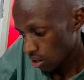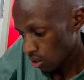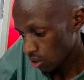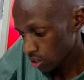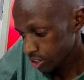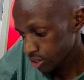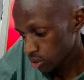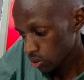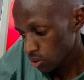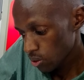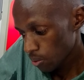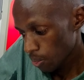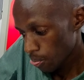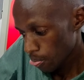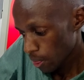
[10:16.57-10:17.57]
Also,
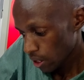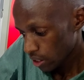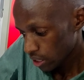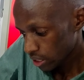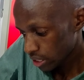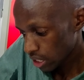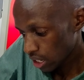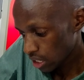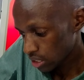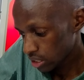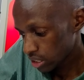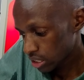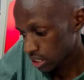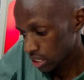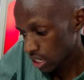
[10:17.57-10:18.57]
it
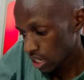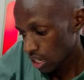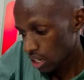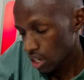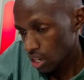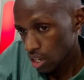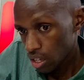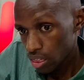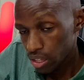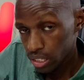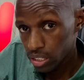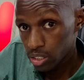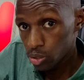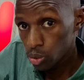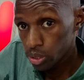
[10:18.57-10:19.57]
has
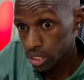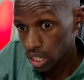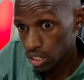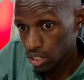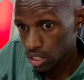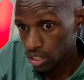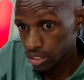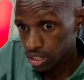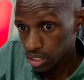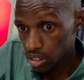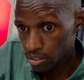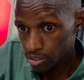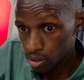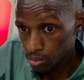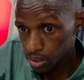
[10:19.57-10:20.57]
32 channels,
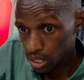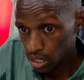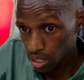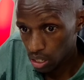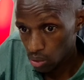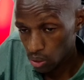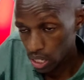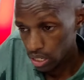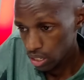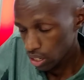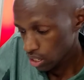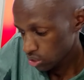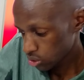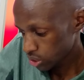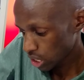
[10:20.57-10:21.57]
from channel 1
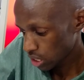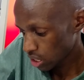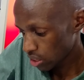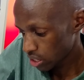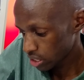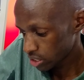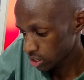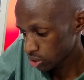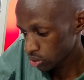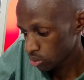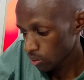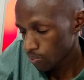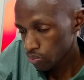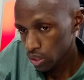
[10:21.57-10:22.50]
to channel 32.